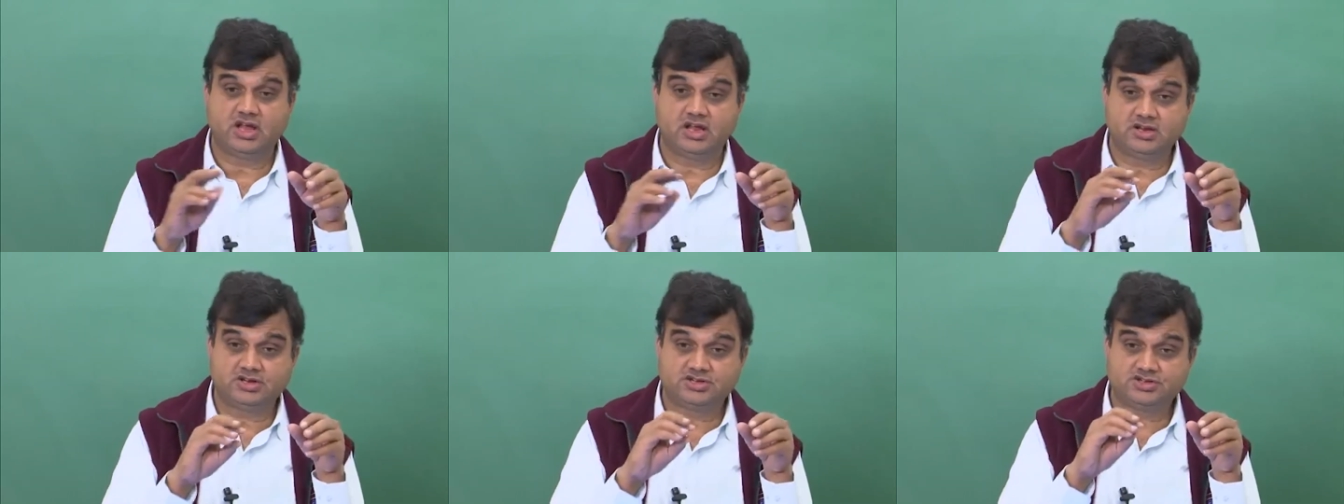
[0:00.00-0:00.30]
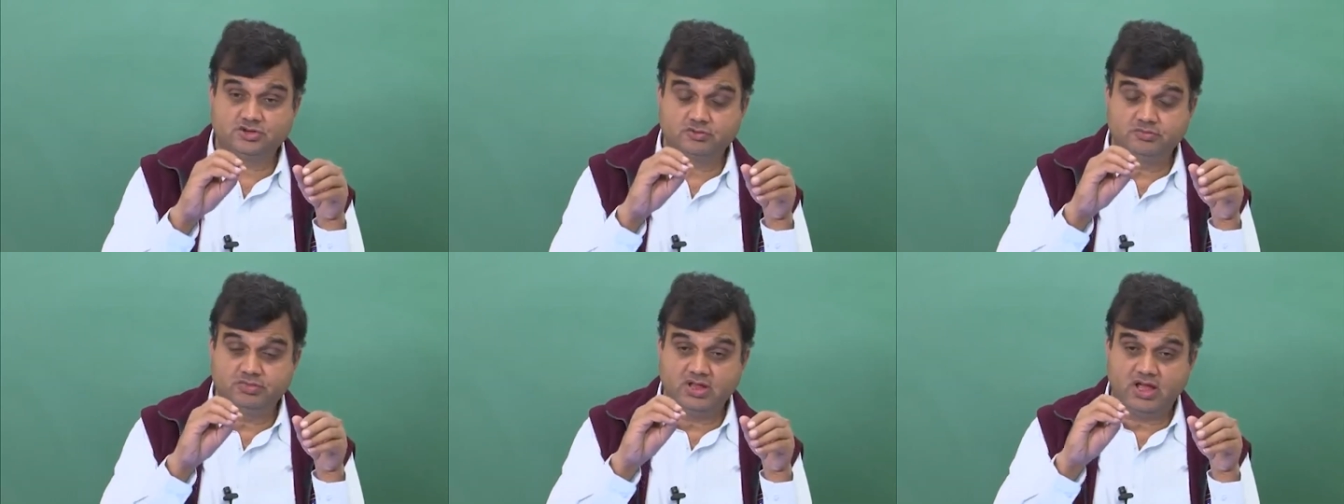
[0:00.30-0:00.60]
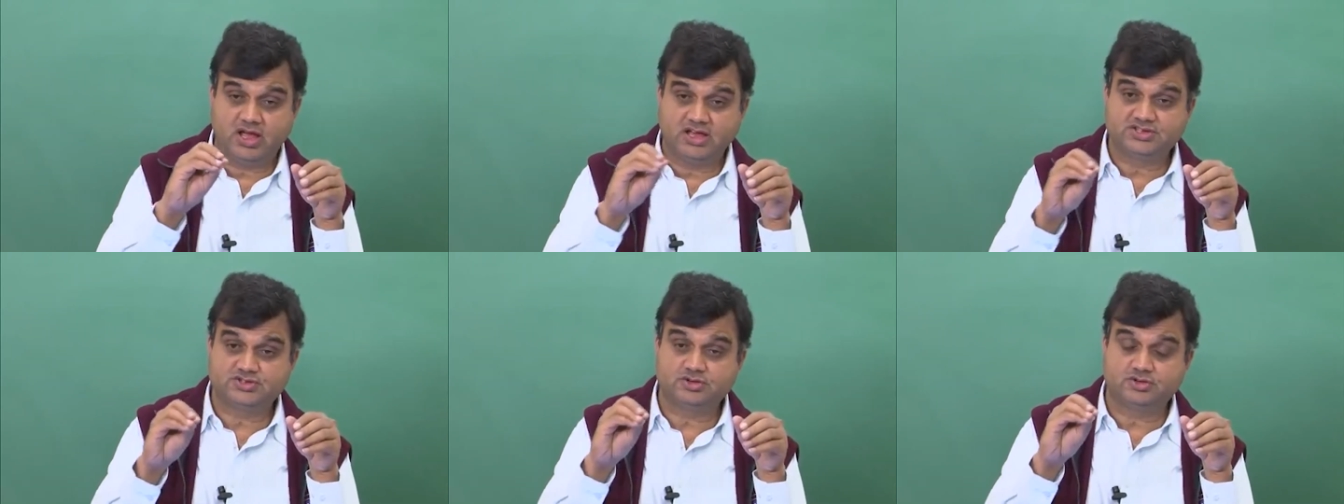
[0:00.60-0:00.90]
and it should be
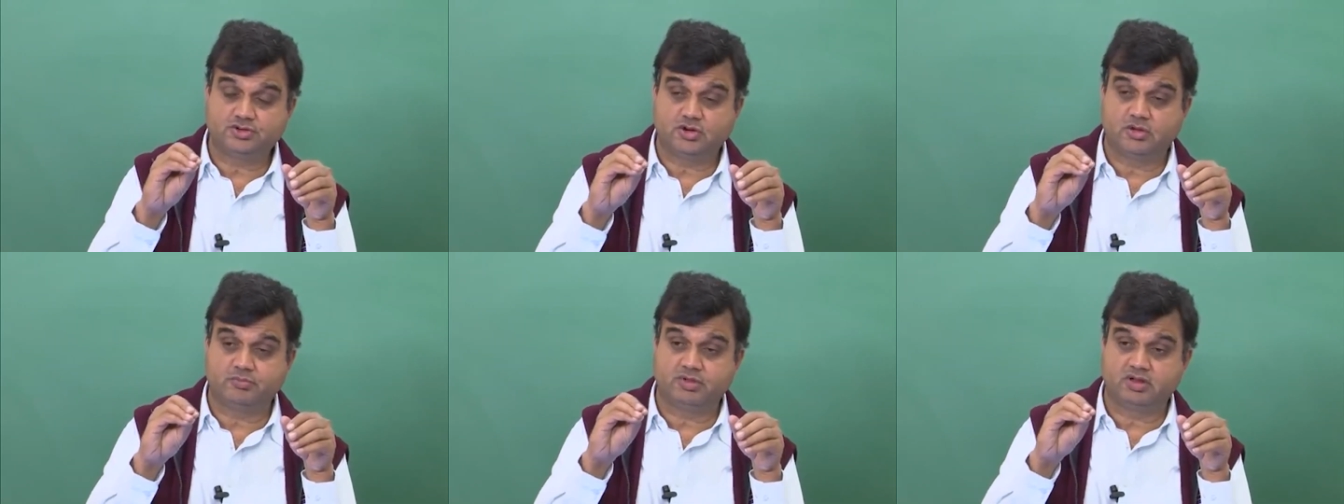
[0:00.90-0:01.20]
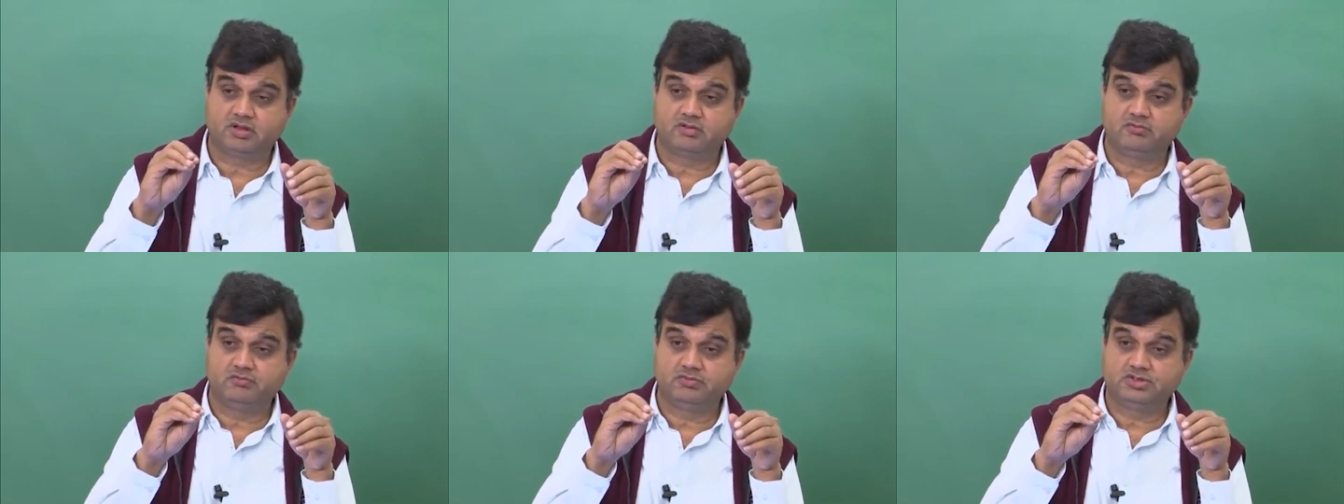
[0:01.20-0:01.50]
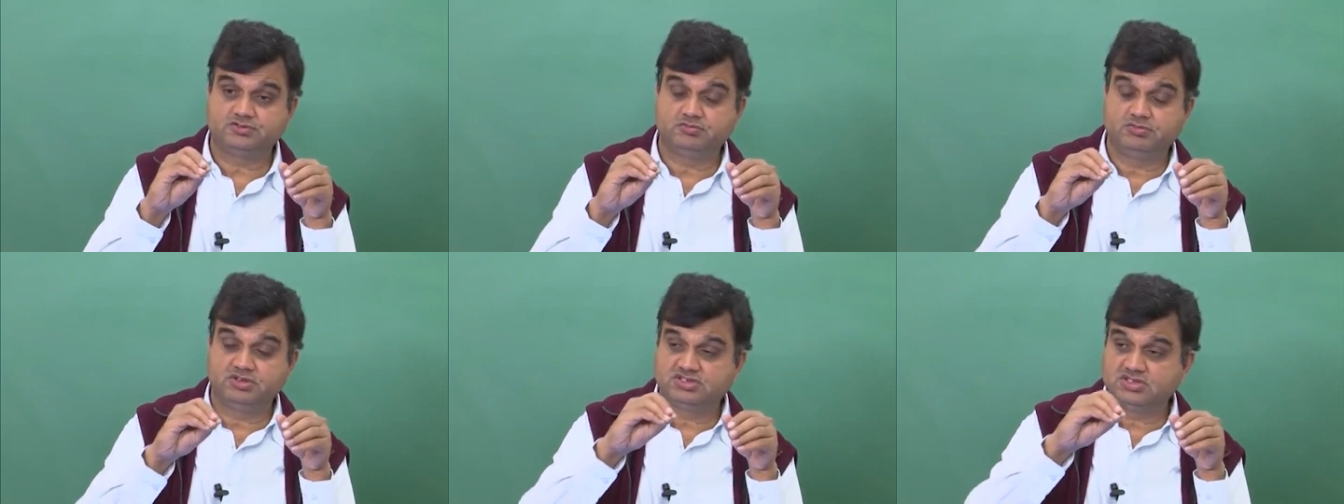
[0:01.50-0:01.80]
isotropic,
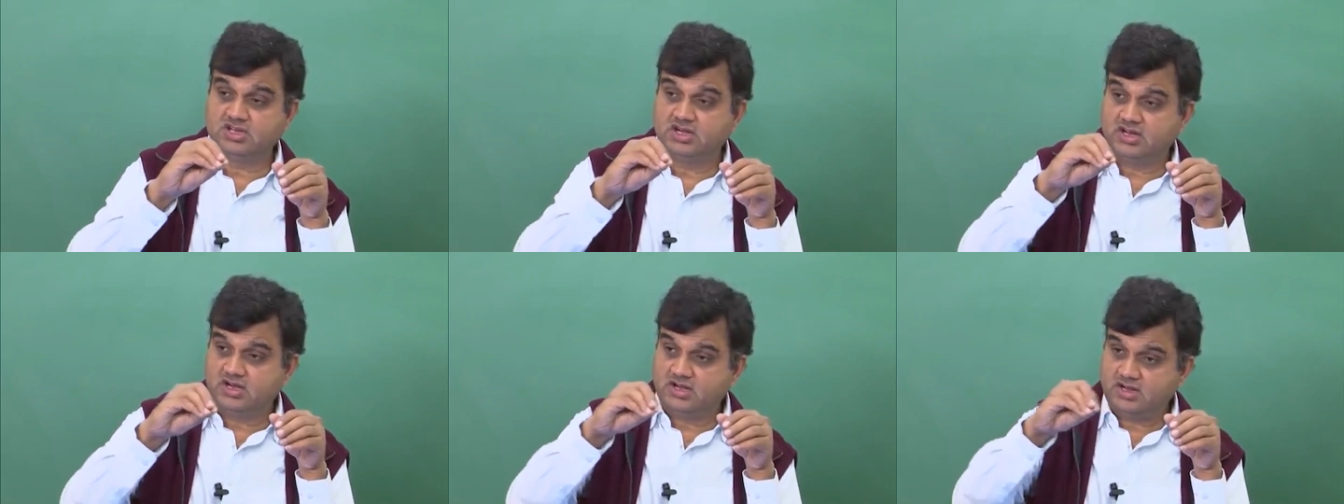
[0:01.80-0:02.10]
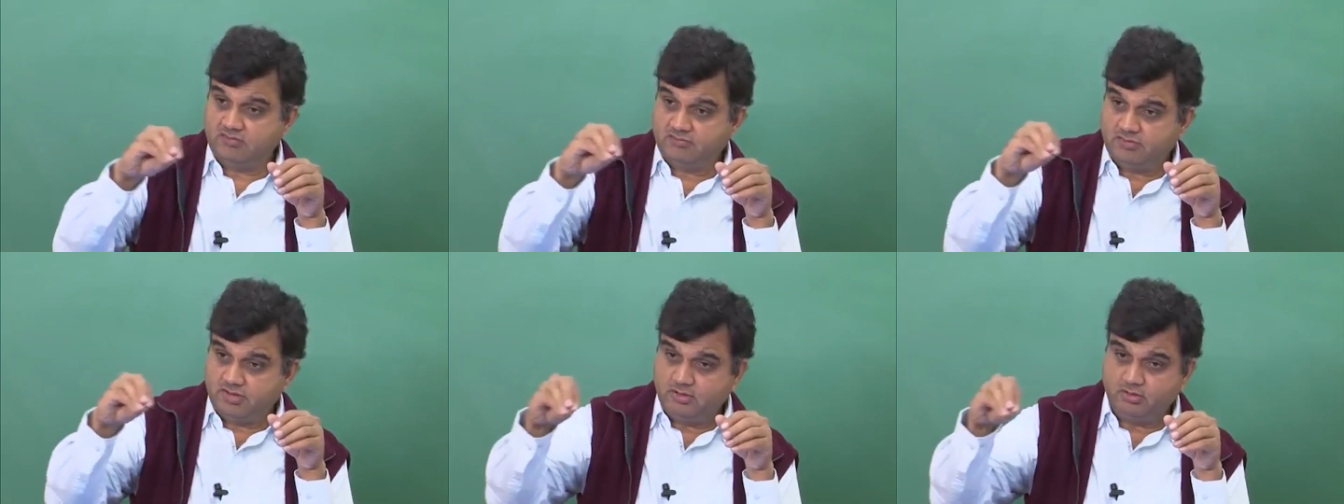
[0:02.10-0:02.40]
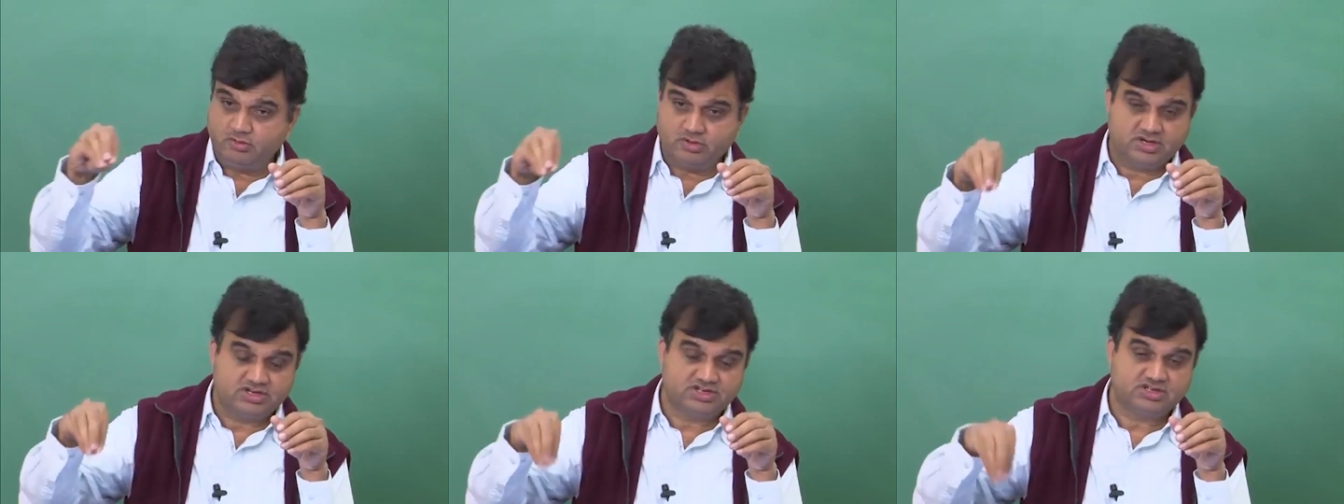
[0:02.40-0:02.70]
which means that at every
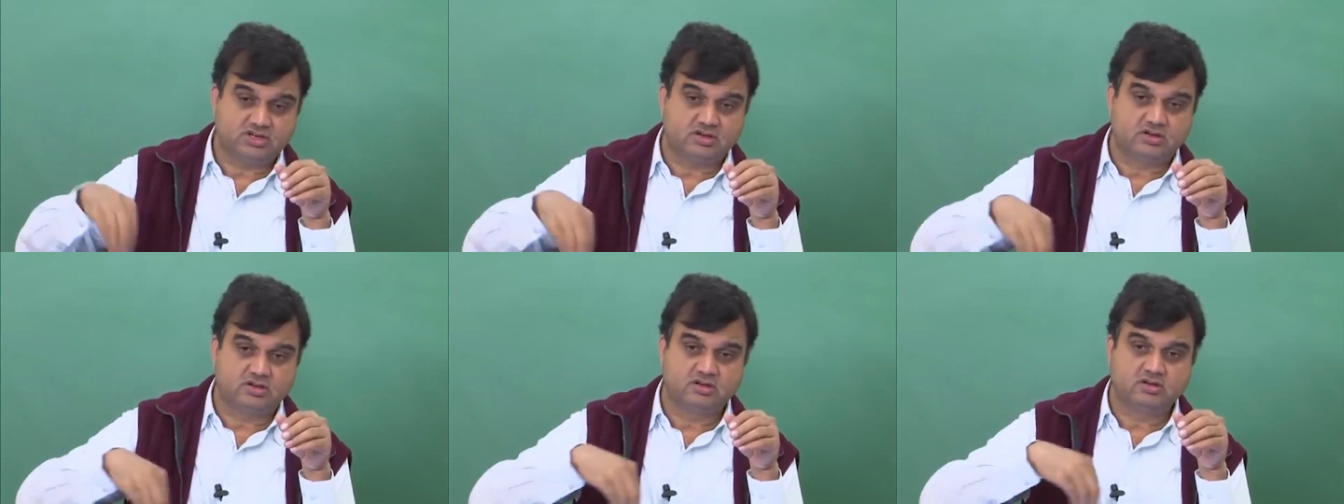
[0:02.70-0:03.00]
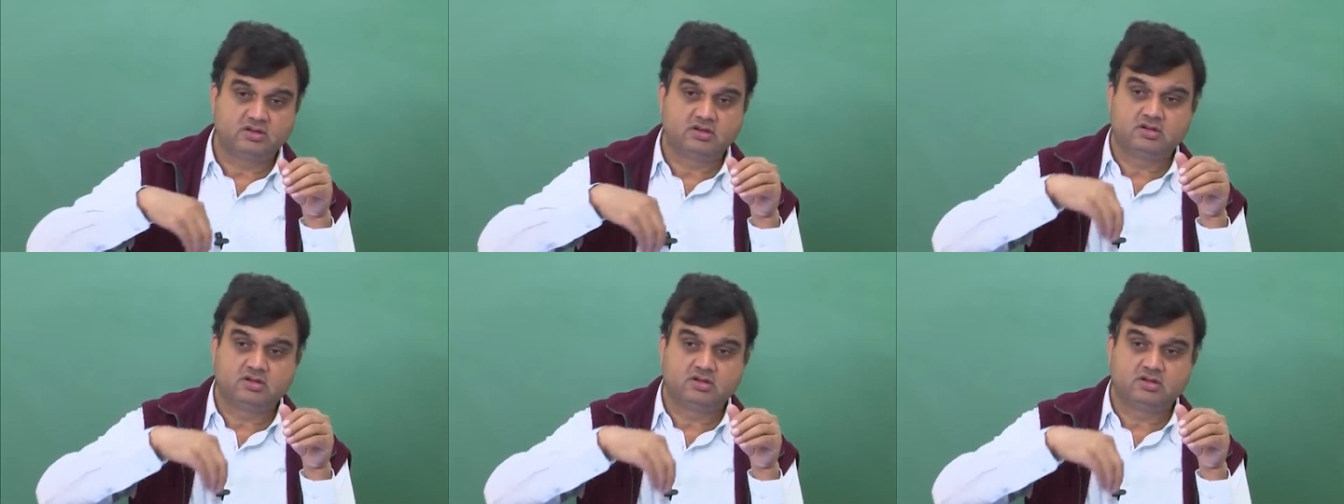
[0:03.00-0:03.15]
location